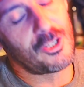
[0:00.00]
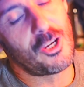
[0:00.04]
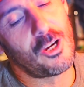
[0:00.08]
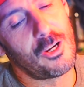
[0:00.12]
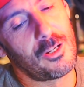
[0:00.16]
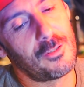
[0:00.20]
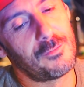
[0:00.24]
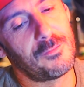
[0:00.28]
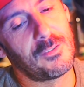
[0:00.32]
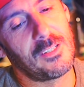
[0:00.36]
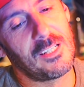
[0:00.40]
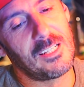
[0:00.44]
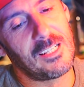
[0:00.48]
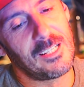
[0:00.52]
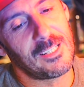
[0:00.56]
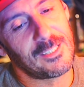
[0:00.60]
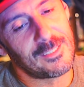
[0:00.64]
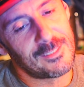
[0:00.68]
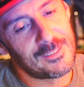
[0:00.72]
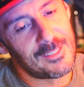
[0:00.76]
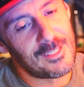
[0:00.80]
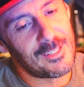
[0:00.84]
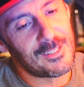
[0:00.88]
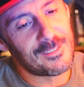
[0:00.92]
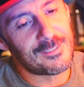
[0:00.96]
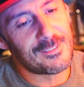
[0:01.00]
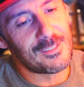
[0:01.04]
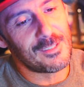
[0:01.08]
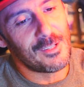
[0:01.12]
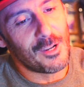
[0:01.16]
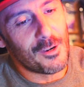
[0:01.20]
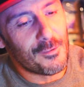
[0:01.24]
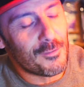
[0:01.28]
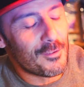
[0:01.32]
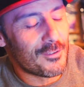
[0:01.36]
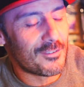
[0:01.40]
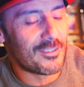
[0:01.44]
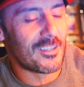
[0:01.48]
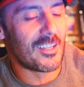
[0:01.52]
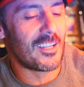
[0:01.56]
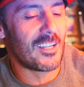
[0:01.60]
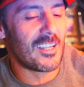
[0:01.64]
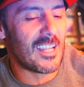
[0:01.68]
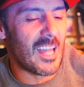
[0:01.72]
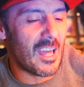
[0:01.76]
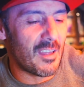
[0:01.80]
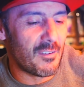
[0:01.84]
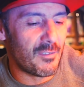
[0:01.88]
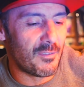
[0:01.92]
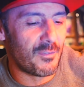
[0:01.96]
curving like this, and all of a
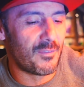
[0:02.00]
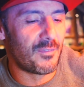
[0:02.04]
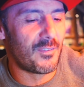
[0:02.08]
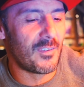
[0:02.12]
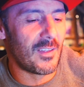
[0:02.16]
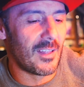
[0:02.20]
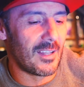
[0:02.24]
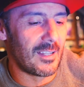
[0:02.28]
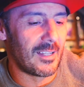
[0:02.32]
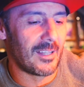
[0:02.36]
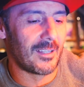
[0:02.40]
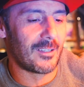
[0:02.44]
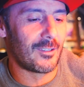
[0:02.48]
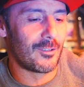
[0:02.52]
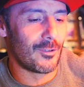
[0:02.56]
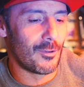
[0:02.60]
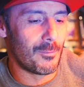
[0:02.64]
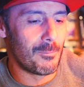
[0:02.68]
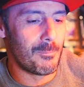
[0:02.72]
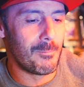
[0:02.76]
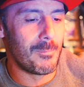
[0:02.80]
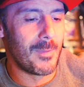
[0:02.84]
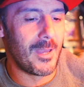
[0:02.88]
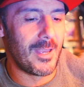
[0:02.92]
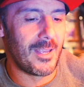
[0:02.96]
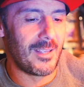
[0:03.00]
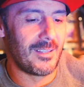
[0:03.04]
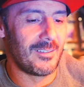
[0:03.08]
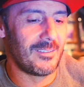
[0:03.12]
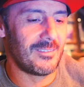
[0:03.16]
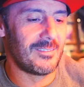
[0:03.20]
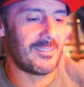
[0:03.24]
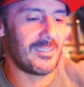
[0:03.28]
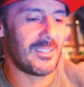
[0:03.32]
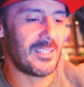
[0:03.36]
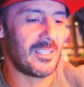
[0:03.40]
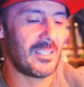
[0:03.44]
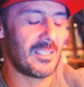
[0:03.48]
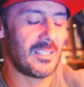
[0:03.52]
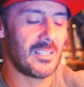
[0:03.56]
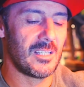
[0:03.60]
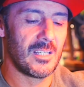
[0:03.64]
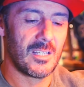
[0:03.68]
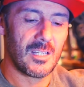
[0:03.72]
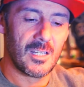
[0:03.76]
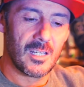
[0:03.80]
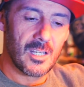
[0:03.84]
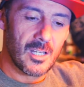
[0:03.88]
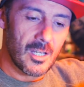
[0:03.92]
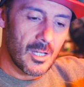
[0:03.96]
sudden I felt like amazing,
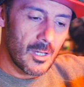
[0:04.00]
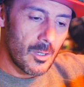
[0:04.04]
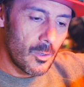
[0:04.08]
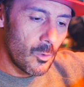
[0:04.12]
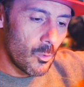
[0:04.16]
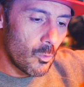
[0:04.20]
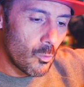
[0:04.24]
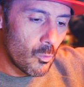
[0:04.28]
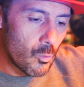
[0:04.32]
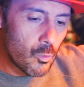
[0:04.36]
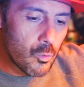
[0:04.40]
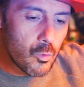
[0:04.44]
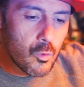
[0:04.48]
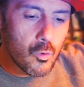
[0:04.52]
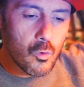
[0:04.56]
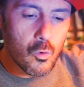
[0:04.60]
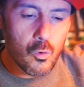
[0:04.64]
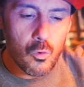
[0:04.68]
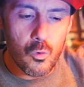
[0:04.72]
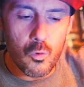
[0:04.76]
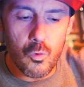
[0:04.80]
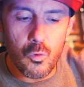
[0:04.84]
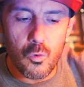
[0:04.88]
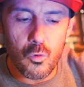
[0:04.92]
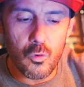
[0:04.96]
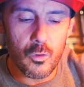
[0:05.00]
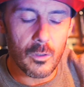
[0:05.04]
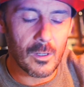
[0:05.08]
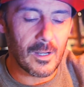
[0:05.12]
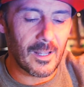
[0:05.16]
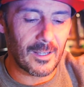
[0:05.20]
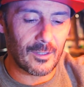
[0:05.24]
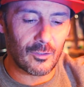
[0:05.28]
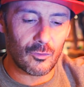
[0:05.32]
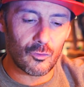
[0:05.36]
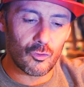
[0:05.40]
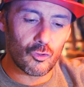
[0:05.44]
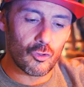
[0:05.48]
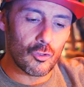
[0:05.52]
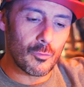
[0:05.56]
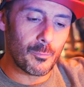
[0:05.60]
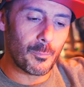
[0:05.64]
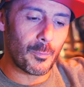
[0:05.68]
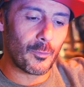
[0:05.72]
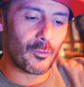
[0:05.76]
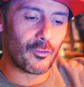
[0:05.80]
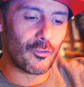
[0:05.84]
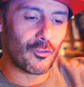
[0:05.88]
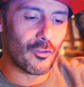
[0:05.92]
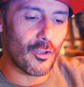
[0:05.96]
like
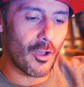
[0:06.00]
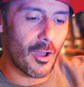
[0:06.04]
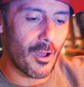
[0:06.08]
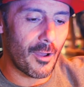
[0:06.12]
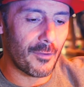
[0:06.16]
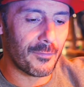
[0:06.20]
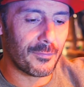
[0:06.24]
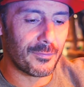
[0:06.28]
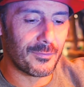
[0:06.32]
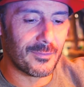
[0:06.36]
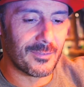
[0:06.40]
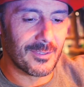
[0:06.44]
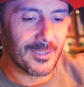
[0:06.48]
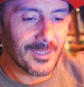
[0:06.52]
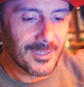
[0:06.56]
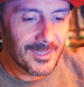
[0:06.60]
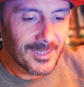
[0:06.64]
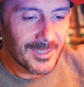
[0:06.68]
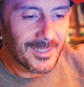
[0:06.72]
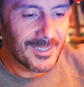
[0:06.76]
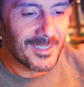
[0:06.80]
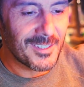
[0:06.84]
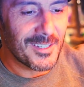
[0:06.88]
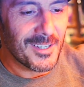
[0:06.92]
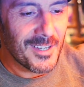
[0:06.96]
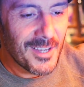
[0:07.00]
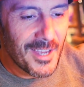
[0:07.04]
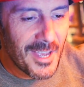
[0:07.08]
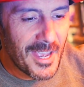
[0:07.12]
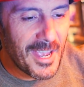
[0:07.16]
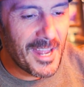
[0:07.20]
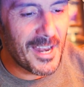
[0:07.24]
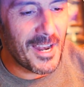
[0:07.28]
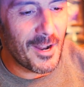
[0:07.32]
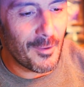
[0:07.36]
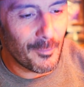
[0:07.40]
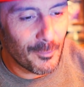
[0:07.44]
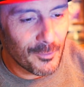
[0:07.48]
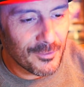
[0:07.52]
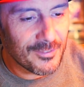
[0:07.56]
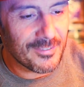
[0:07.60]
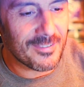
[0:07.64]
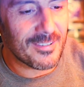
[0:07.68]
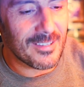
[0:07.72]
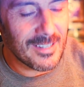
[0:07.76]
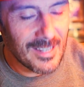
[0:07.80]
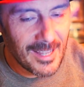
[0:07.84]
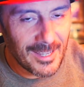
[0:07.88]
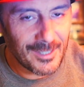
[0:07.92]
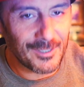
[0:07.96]
super soft. and I was
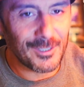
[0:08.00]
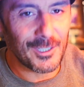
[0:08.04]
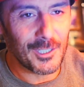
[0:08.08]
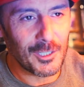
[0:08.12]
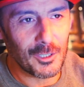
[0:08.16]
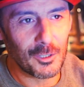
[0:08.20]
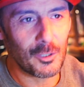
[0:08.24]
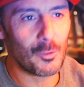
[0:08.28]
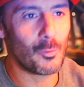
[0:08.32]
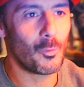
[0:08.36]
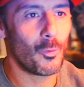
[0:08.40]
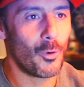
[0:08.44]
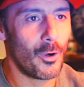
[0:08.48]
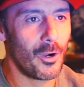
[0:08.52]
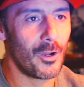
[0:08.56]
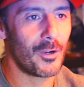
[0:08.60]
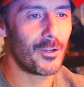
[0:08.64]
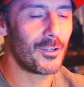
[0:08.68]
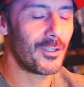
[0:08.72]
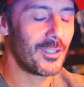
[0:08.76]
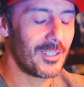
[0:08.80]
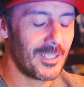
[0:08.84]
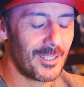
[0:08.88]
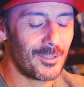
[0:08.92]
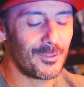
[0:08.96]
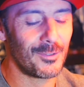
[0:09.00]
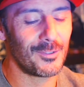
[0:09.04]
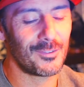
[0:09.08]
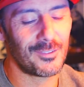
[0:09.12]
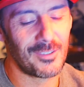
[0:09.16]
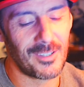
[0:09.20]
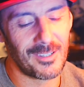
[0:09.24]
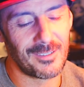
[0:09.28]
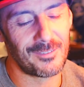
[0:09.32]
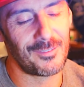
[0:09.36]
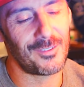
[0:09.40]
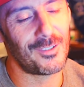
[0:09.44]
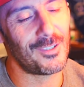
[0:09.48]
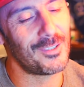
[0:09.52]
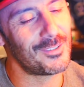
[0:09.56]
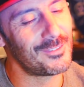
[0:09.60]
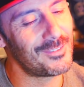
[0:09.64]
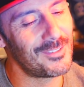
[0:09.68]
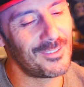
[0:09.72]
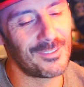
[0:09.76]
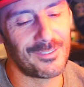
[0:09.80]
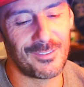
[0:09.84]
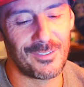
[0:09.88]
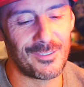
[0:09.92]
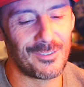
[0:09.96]
sliding on the water, and I was like, "Wow,
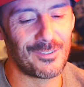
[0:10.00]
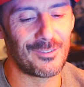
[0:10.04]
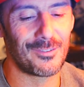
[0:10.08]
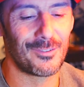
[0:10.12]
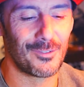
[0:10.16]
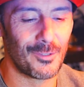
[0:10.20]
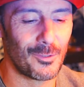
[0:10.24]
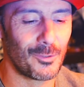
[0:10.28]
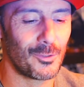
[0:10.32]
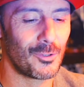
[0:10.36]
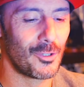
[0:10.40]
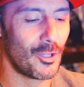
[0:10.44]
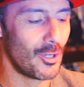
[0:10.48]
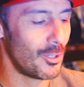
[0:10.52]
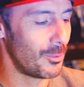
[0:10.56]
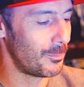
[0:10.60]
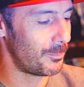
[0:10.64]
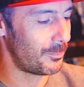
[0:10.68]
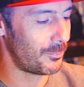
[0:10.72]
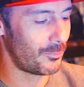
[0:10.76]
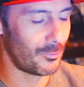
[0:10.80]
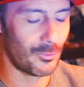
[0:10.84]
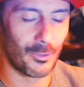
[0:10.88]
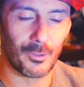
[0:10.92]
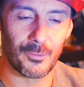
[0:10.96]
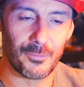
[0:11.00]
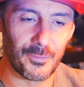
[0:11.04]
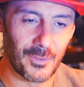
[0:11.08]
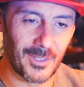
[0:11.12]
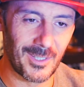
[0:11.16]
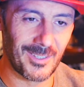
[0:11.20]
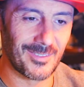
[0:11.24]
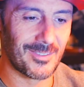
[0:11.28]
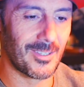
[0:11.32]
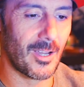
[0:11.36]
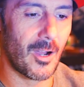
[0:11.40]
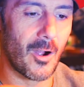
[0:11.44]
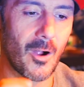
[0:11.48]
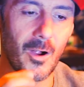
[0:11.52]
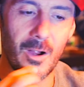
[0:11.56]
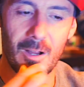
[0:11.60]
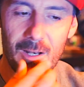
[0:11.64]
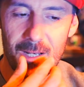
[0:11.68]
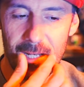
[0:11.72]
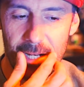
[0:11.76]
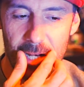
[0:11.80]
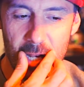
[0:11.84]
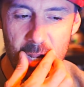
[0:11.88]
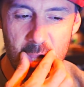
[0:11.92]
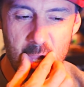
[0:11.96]
this is so dope! Surfing is
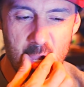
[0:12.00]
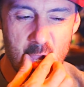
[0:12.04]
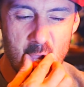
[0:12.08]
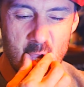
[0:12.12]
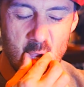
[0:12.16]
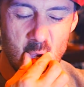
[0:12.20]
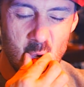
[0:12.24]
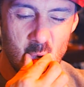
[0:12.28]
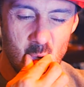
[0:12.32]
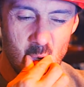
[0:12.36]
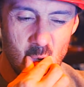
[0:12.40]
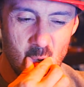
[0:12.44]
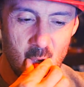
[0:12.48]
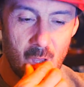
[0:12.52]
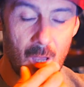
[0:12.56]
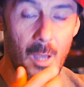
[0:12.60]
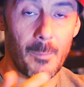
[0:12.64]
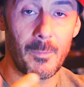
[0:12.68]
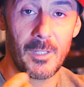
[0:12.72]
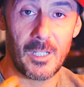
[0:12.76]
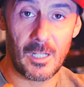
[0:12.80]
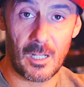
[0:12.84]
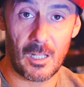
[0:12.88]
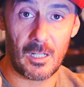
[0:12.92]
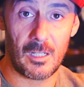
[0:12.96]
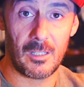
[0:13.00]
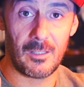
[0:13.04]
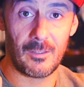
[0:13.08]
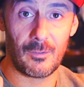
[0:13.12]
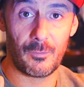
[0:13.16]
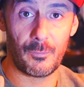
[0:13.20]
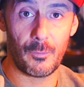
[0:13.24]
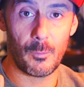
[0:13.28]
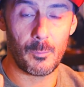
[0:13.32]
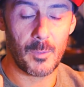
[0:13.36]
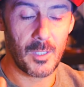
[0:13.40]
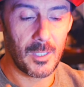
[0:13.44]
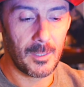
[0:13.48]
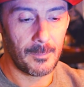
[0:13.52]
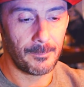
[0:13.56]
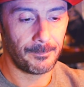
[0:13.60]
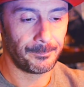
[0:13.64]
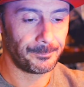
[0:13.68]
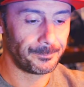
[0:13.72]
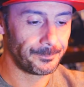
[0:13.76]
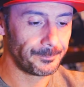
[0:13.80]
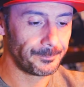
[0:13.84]
hard," and I mean, at least for me,